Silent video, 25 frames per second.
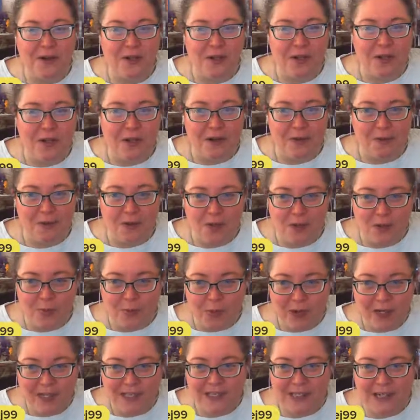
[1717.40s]
you
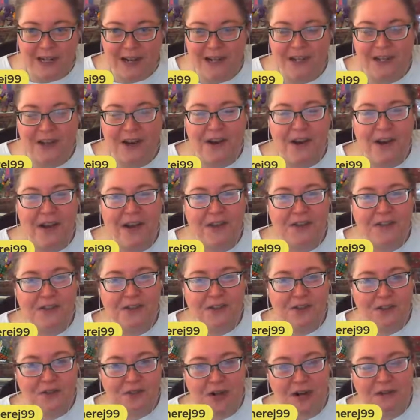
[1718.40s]
want to sit on your hands,
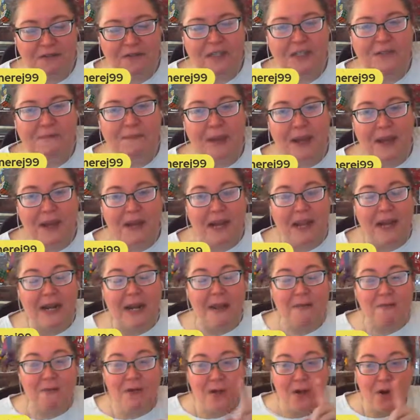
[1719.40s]
do not respond. And I
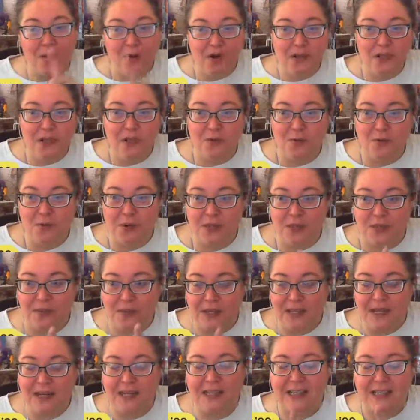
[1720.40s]
will argue with
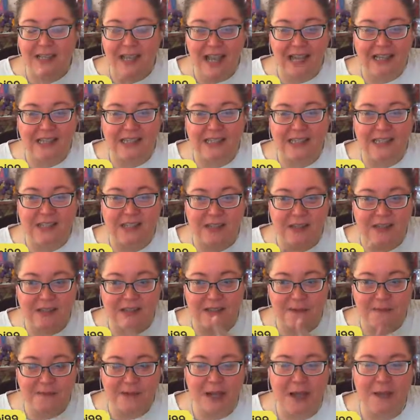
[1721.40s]
Nita. Yes,
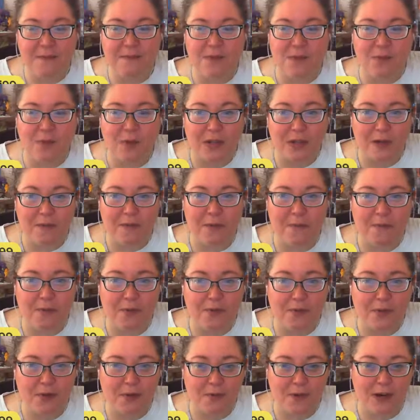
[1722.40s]
sometimes we come up
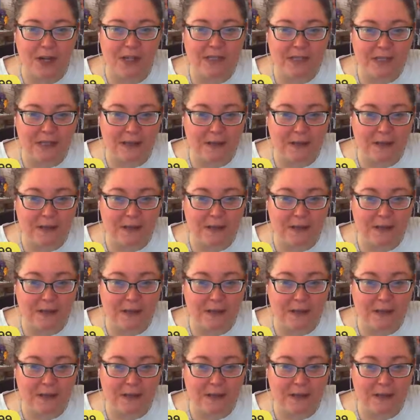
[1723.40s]
with the greatest